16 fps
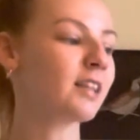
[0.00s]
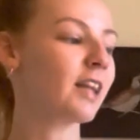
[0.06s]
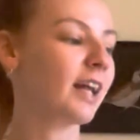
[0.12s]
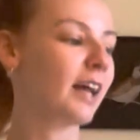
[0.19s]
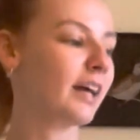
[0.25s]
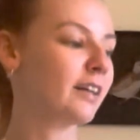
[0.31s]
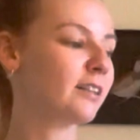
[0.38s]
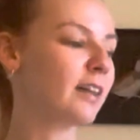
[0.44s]
and I
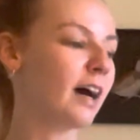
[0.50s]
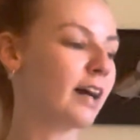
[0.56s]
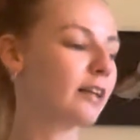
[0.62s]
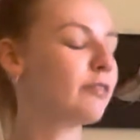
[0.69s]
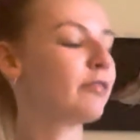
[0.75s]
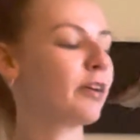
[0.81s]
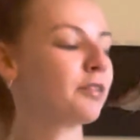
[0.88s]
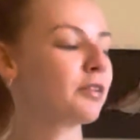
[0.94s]
had a lot
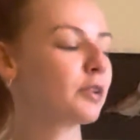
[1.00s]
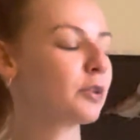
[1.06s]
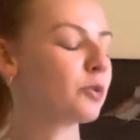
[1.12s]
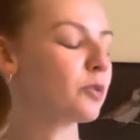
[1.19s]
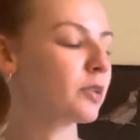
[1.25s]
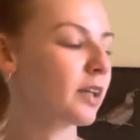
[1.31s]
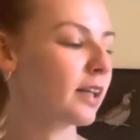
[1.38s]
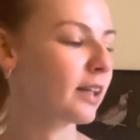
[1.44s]
of fun
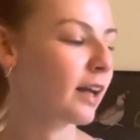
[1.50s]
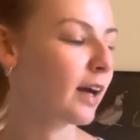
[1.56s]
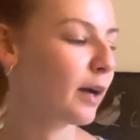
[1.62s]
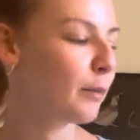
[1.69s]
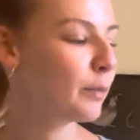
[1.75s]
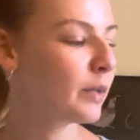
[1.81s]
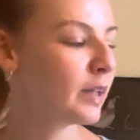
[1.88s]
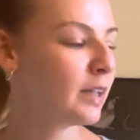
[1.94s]
recording
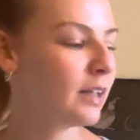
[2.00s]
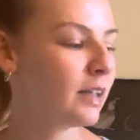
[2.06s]
them.